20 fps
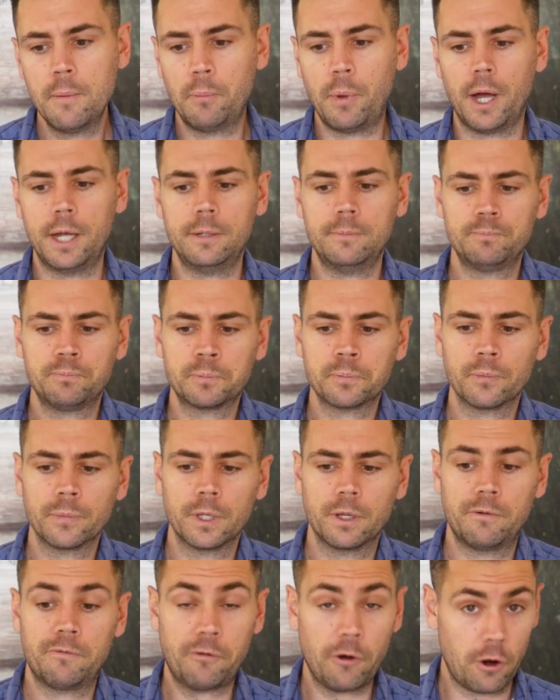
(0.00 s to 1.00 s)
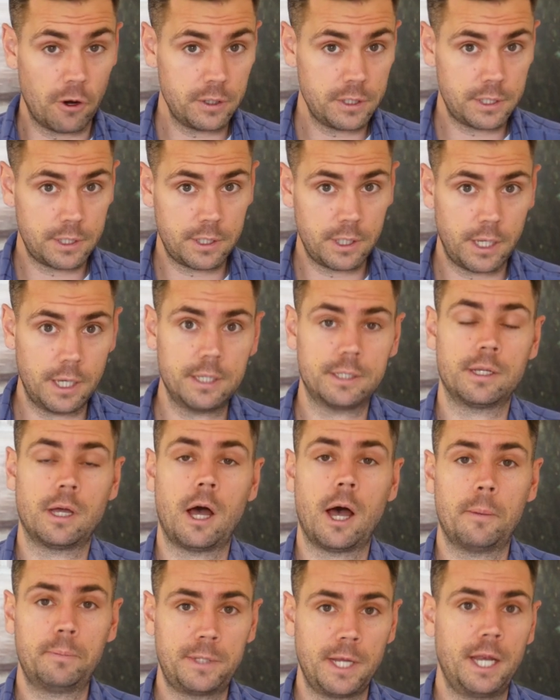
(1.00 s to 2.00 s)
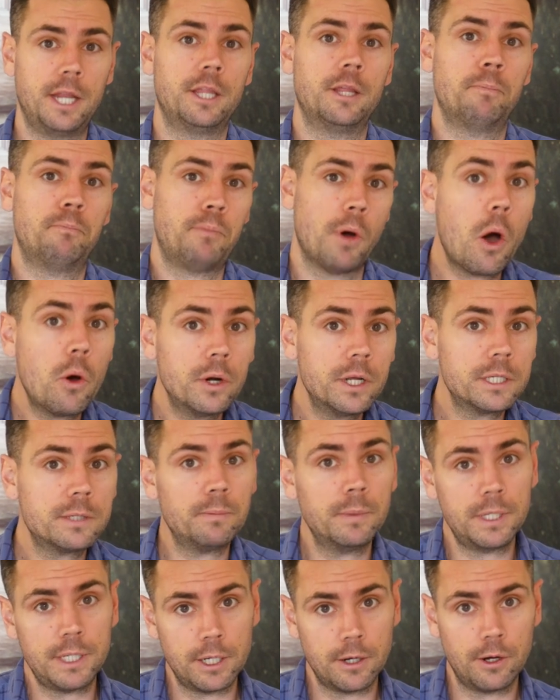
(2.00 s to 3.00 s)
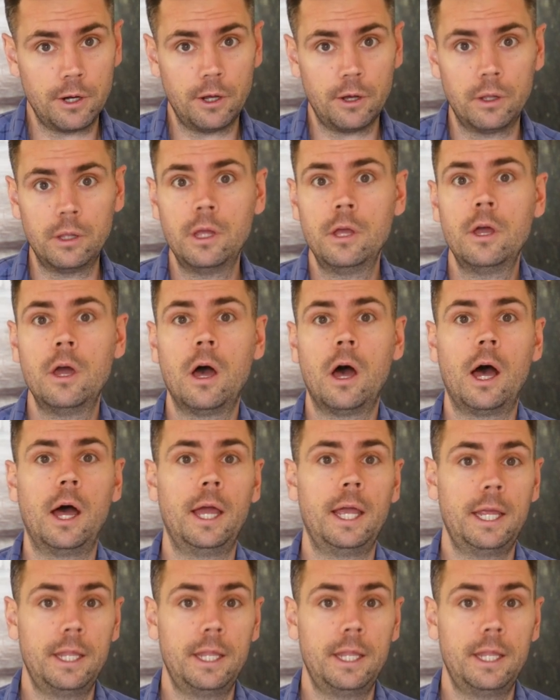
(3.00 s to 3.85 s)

But first is updating the bonus material uh,